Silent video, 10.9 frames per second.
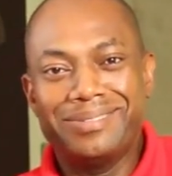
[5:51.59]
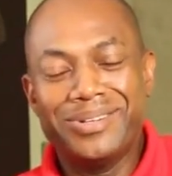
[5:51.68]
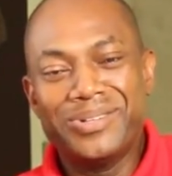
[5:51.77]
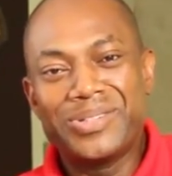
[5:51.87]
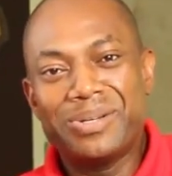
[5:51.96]

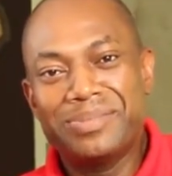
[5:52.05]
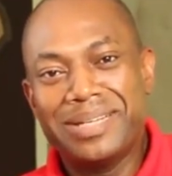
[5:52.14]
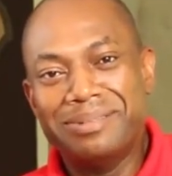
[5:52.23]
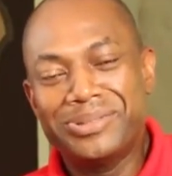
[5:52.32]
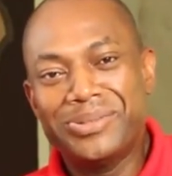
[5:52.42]
you know,
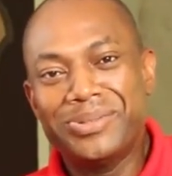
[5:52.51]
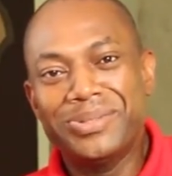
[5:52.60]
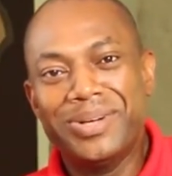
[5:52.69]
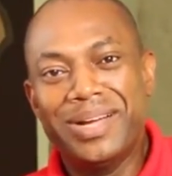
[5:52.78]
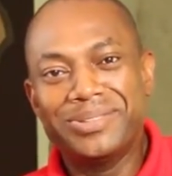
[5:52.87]
sometimes
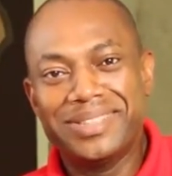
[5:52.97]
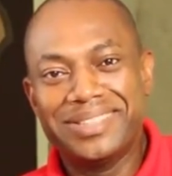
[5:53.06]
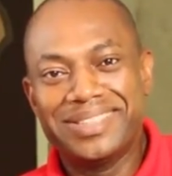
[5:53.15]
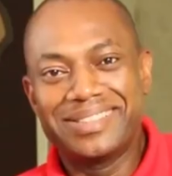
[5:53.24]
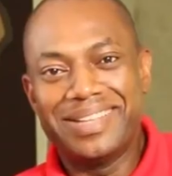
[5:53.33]
don't know how to
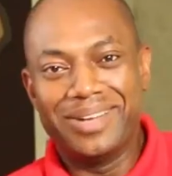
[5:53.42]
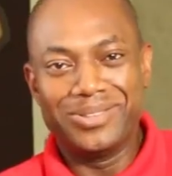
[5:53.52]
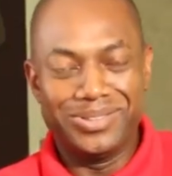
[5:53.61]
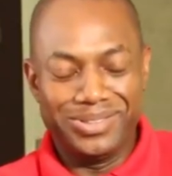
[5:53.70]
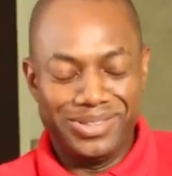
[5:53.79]

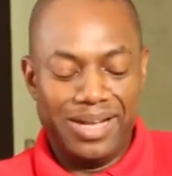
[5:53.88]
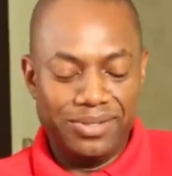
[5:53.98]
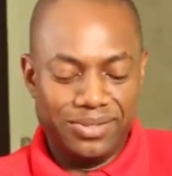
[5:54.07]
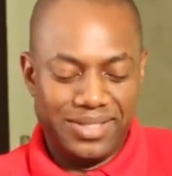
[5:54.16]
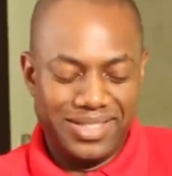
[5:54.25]

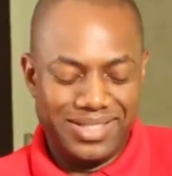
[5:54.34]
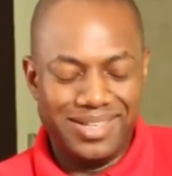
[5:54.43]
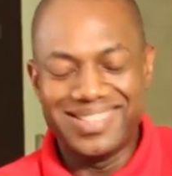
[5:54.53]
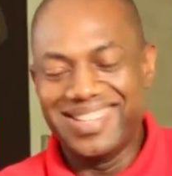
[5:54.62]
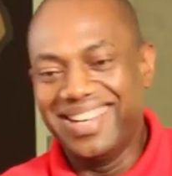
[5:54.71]

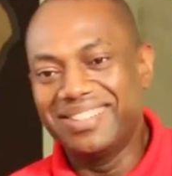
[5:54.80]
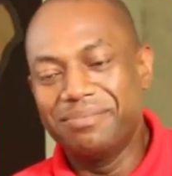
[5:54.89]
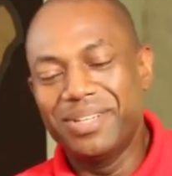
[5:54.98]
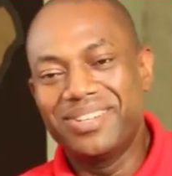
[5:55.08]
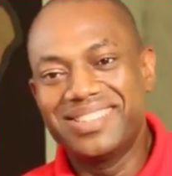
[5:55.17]
discuss that,
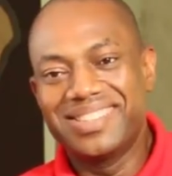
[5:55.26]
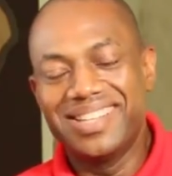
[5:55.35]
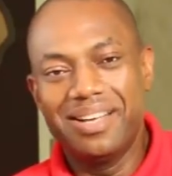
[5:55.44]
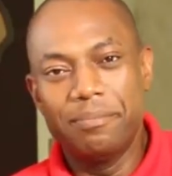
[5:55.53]
because,